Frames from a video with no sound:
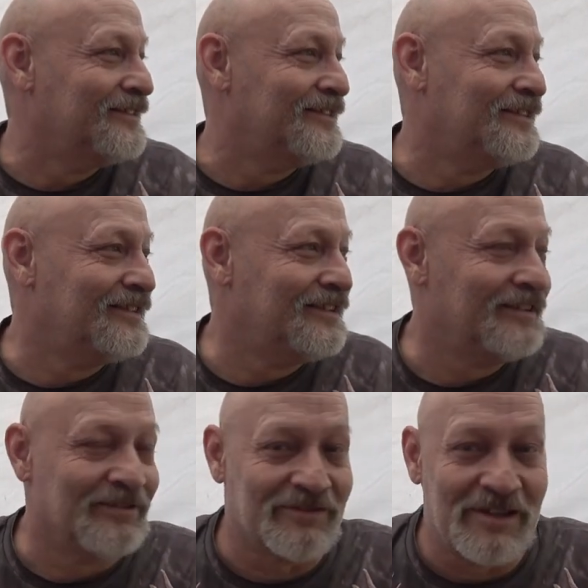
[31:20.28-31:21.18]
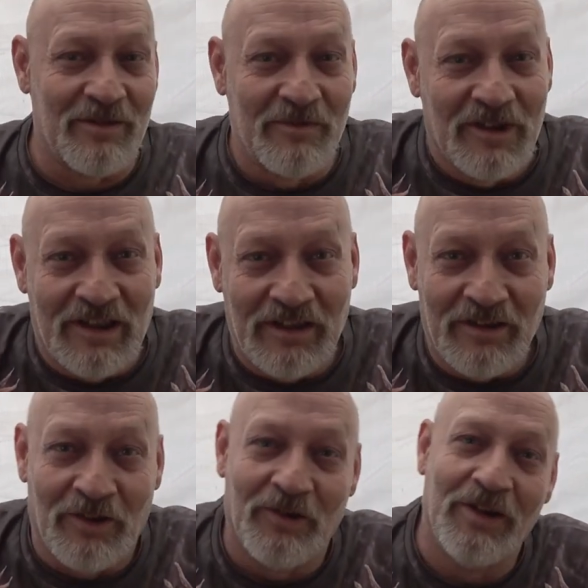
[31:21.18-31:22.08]
uh, don't tell Monkey.
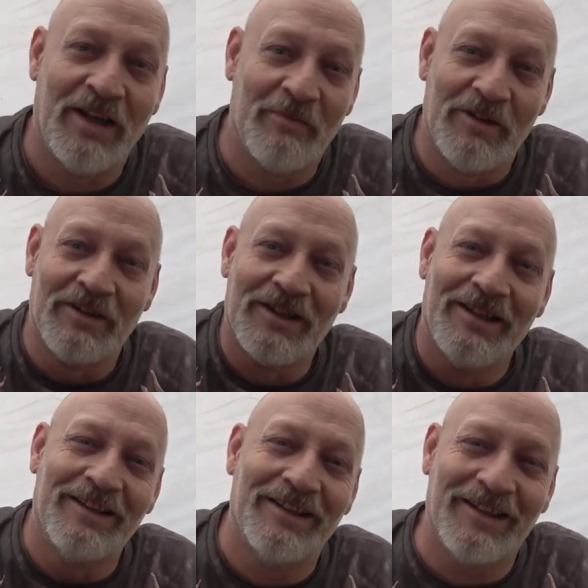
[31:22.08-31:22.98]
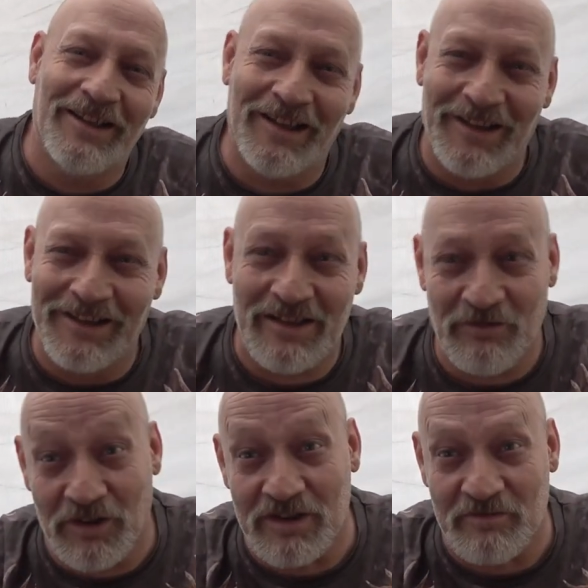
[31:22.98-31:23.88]
Oh, hey Monk. She's
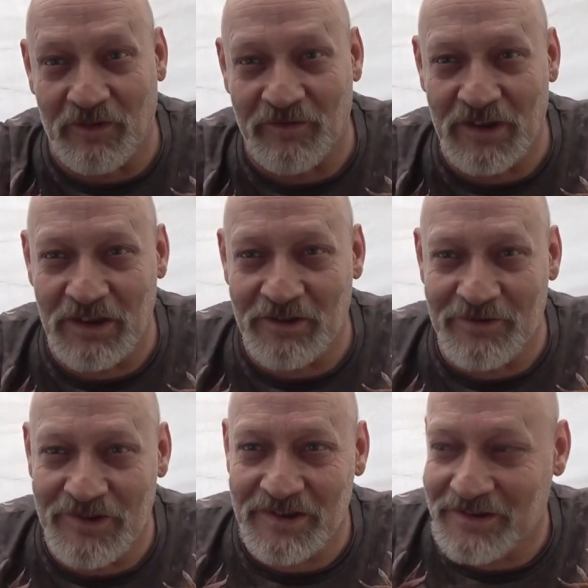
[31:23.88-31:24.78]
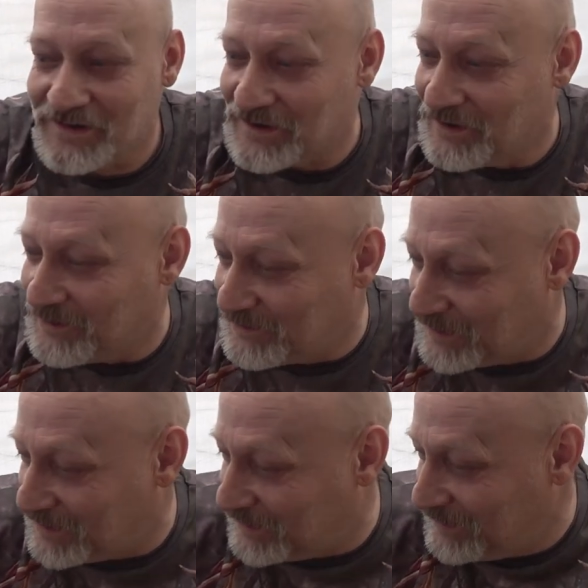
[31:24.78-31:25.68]
watching my videos. So,
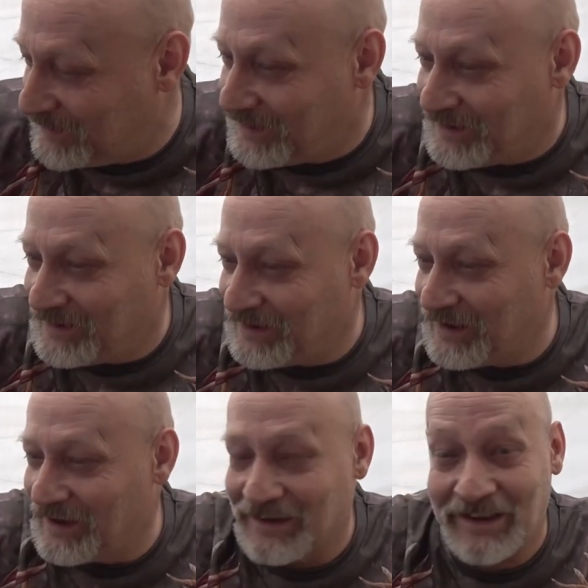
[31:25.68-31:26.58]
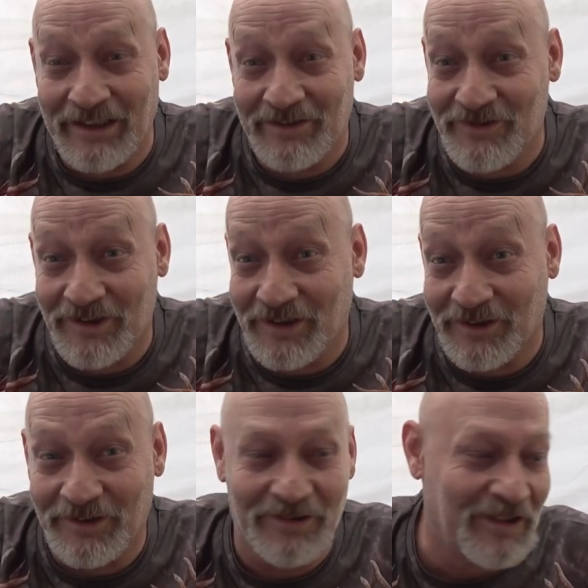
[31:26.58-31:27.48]
uh, yeah, can't trick
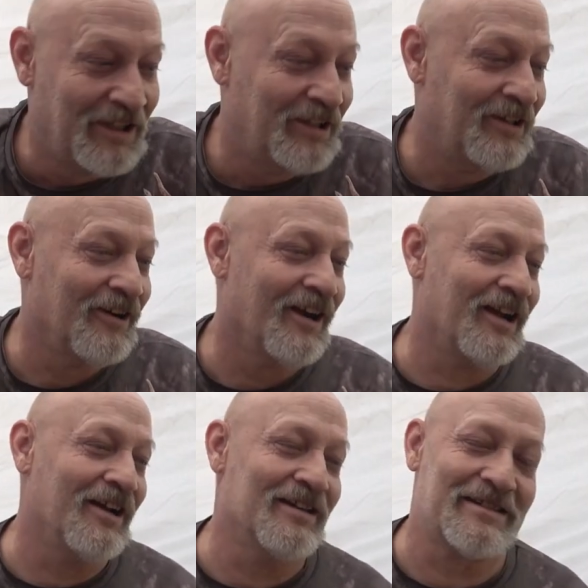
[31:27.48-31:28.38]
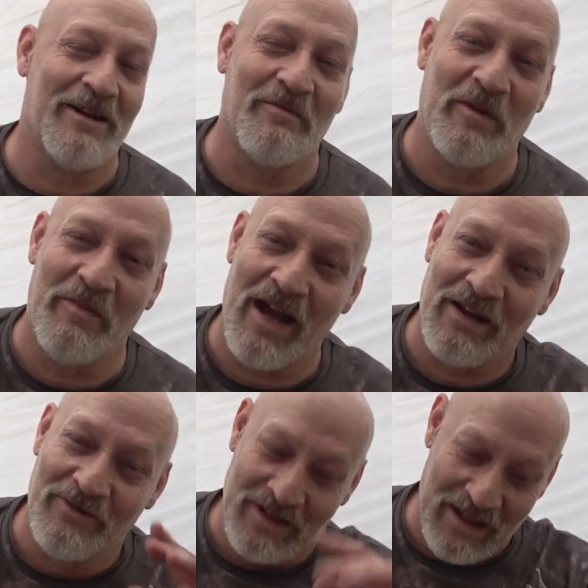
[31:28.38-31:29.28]
her. Alright guys, I'll be
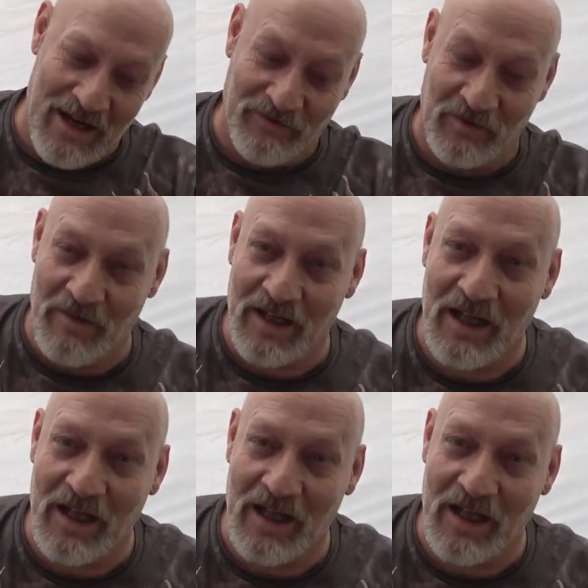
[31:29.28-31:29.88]
back with you after my